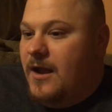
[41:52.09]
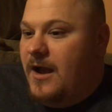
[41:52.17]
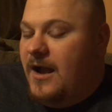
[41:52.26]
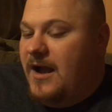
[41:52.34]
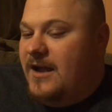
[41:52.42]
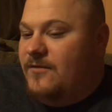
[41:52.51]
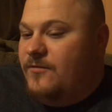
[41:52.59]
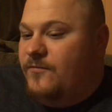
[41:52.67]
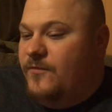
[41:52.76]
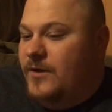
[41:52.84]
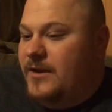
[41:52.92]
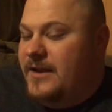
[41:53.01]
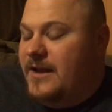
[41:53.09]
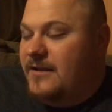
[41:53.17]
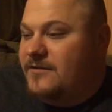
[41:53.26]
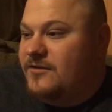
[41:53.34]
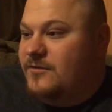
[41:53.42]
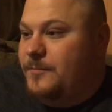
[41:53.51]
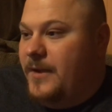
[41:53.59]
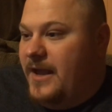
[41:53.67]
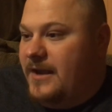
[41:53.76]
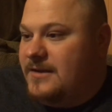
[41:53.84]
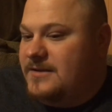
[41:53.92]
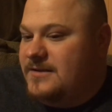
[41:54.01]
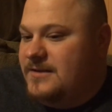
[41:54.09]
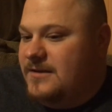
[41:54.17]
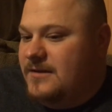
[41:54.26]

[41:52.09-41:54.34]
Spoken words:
I fully expect